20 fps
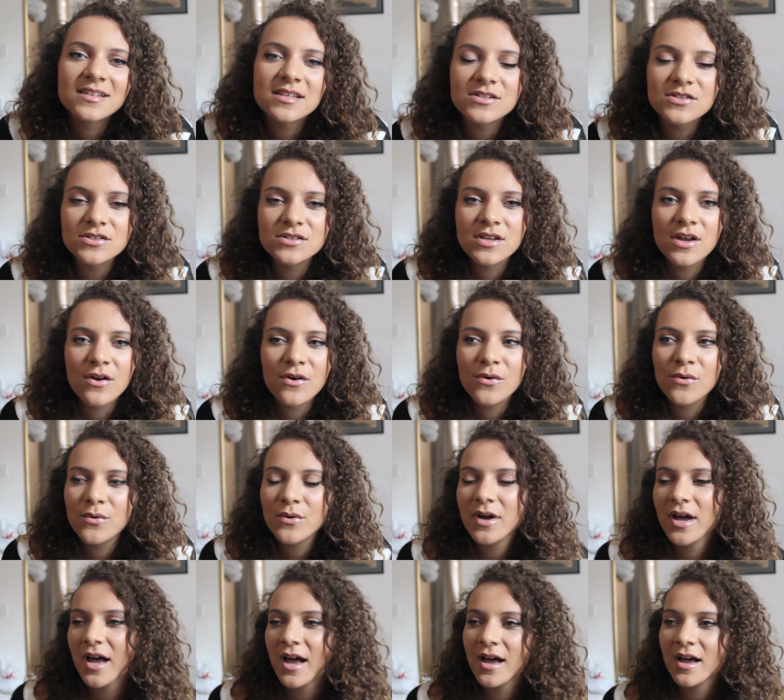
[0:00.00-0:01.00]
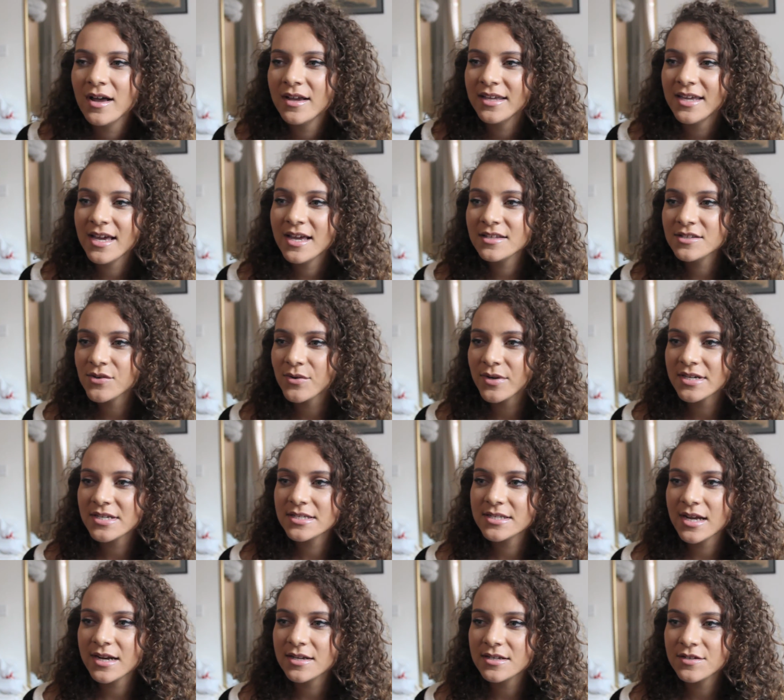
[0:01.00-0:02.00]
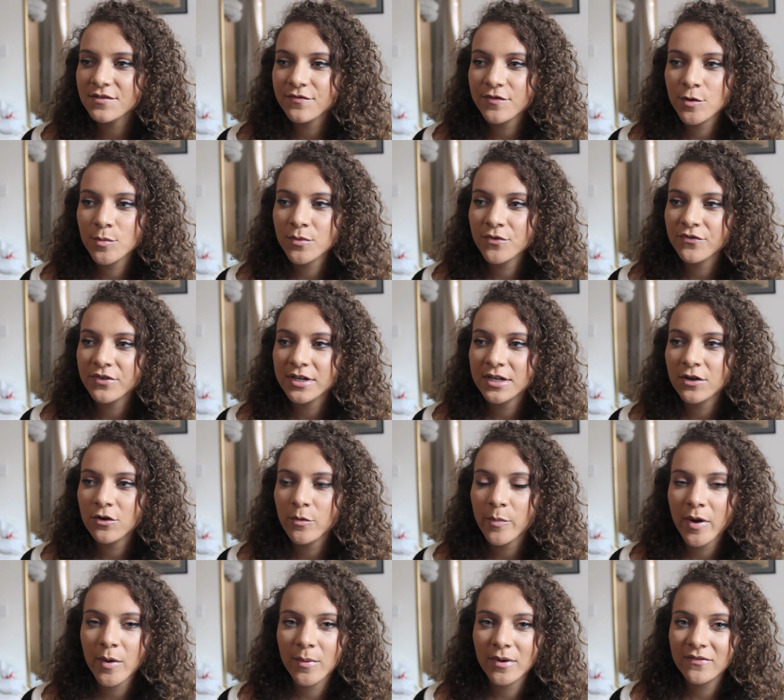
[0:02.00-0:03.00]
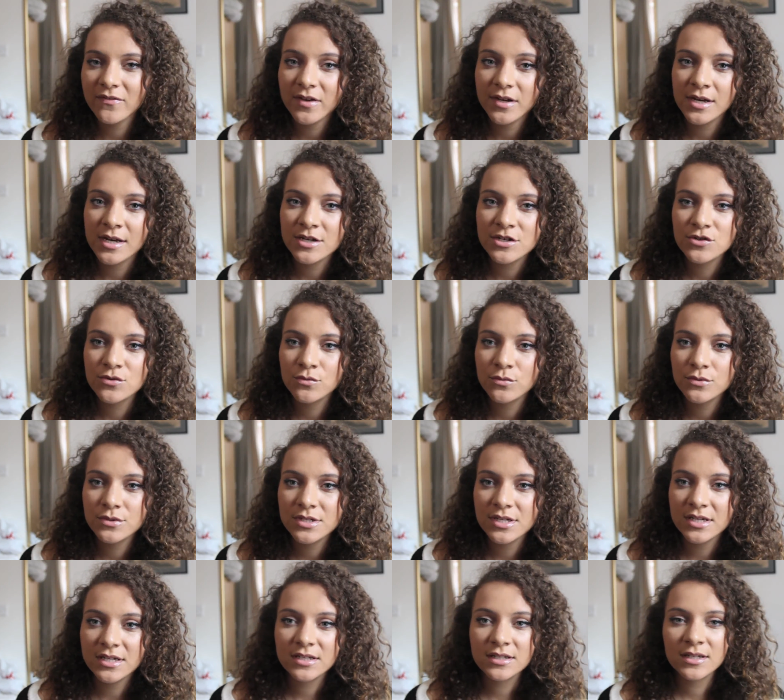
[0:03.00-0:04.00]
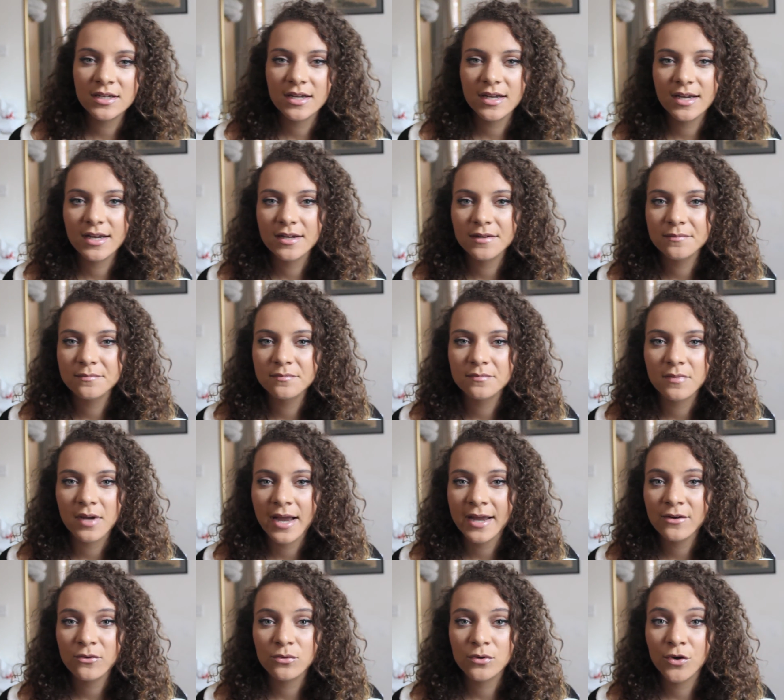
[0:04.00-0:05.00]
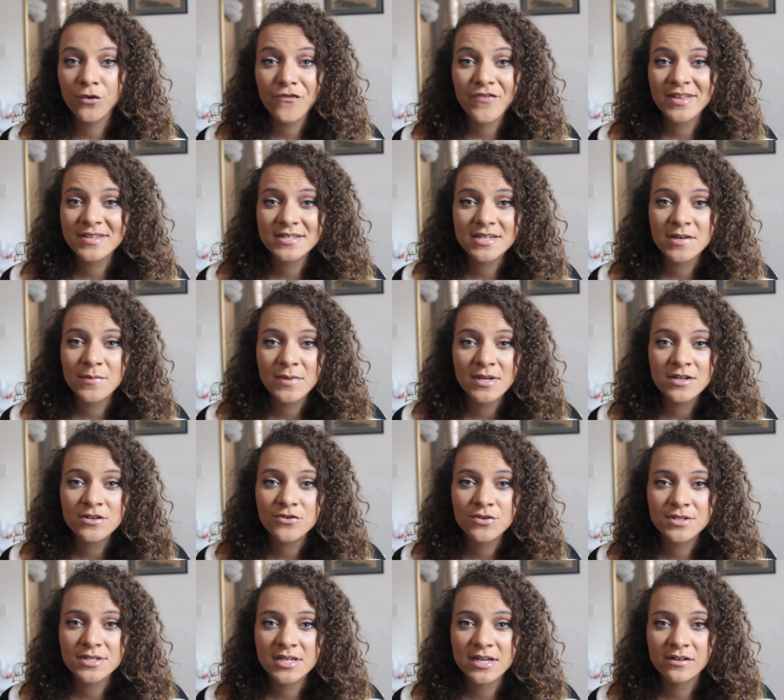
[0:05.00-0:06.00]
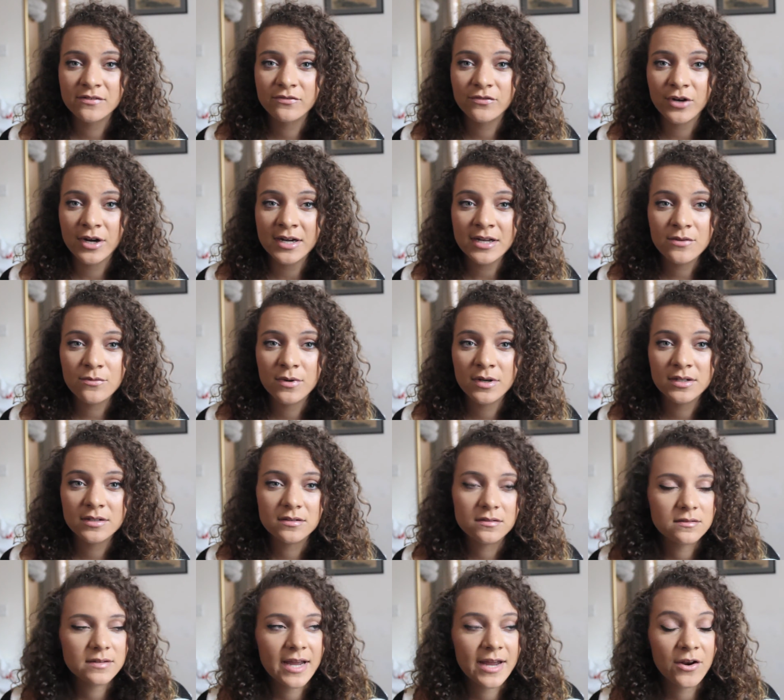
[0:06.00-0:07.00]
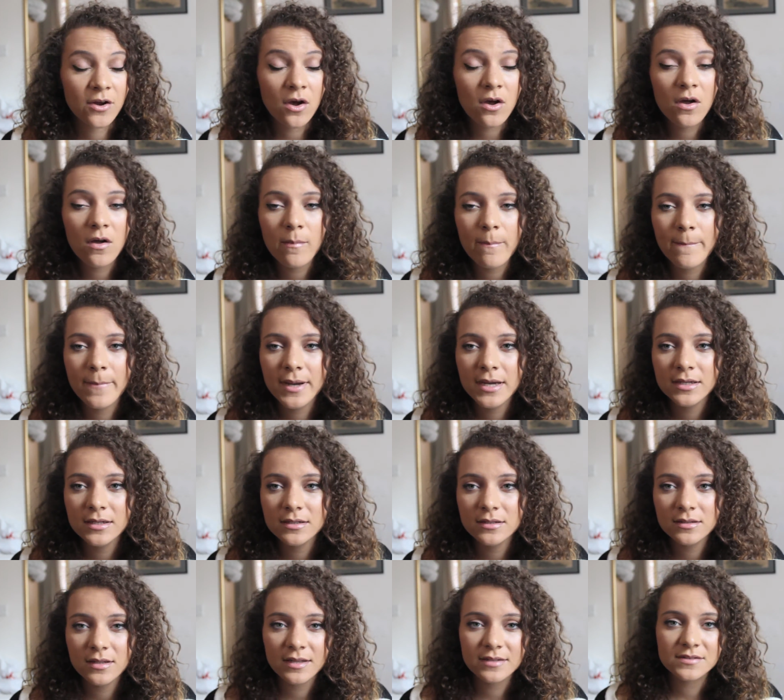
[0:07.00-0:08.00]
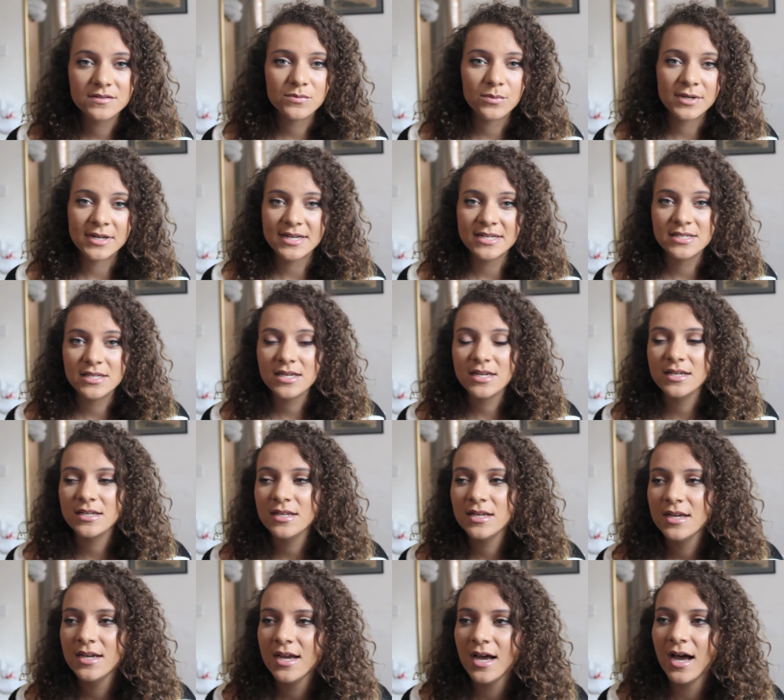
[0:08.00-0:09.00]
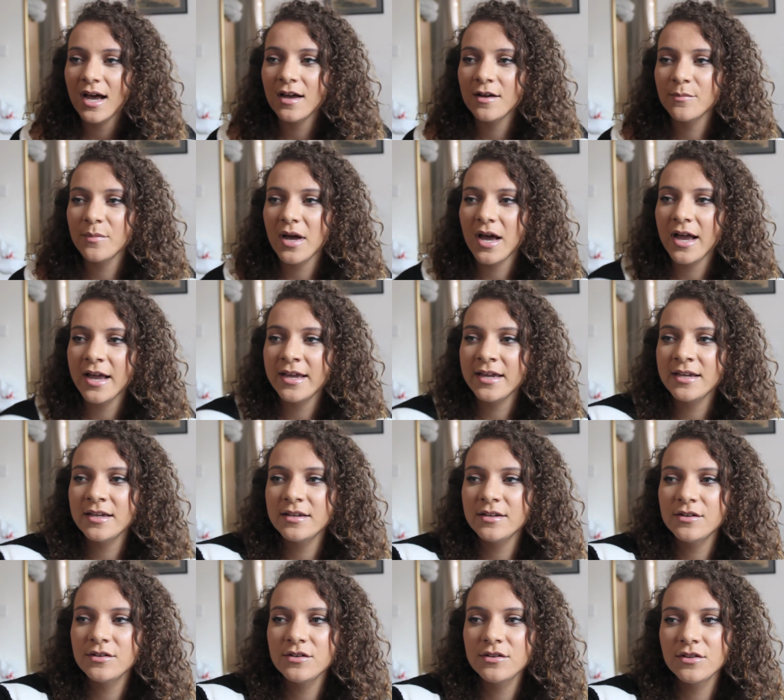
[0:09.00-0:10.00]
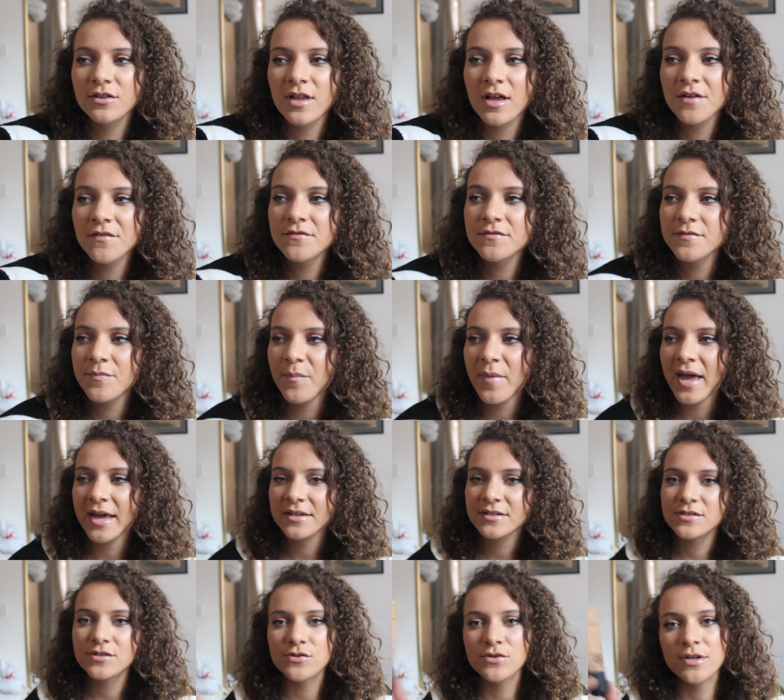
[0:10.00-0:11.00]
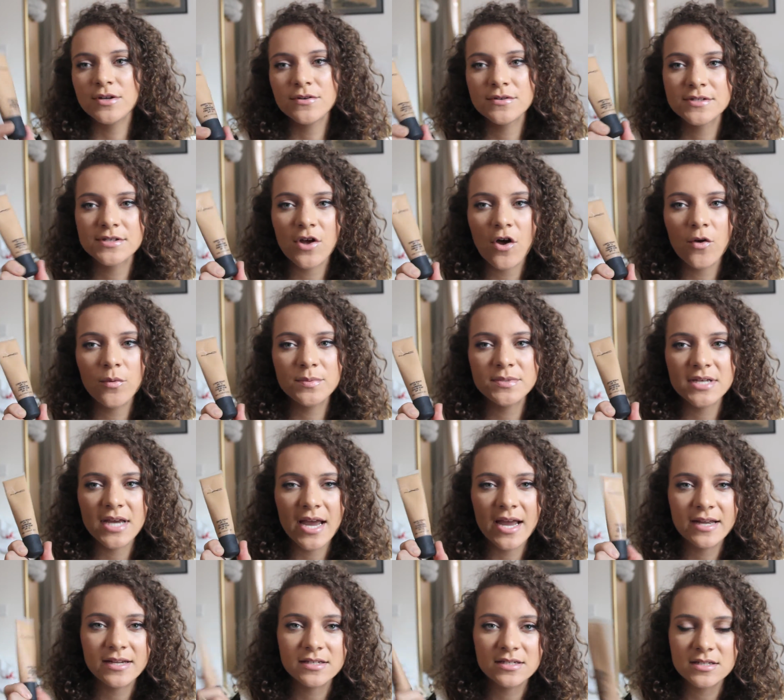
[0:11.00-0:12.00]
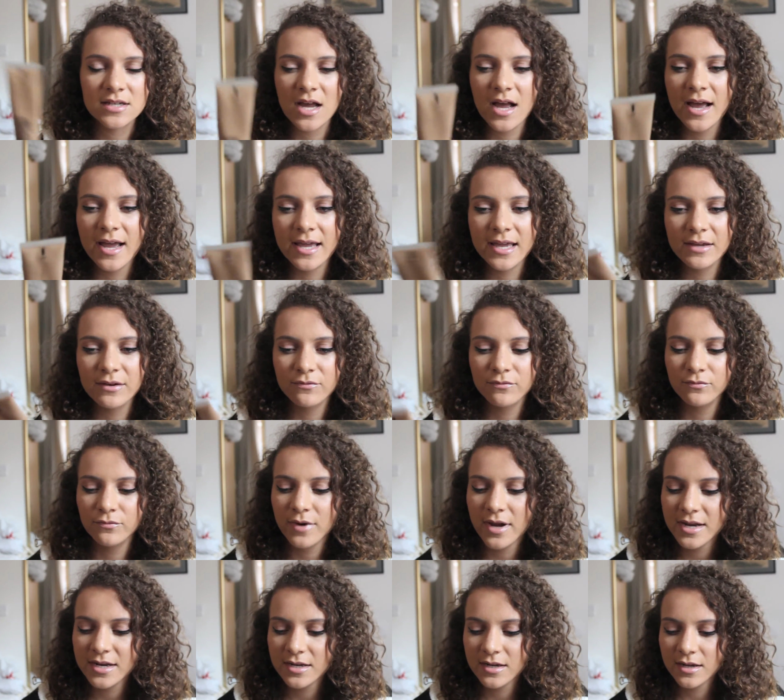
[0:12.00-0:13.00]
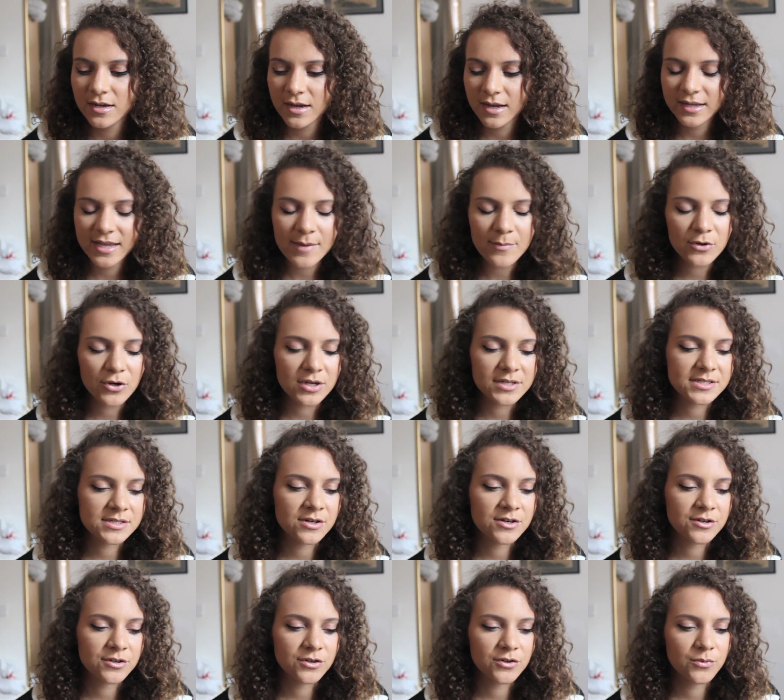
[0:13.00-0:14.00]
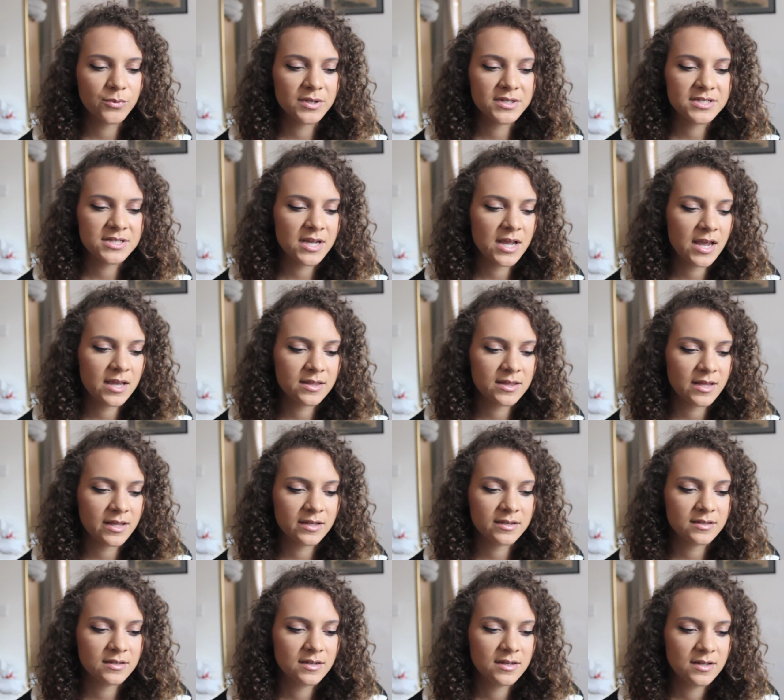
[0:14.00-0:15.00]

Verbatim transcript: so uh, yeah, so I decided to film a video about my foundation routine. Um, I don't know if that's going to be interesting for anyone at all, but that's what I did. Um, I love MAC Studio Sculpt and I read, I came across an article one day that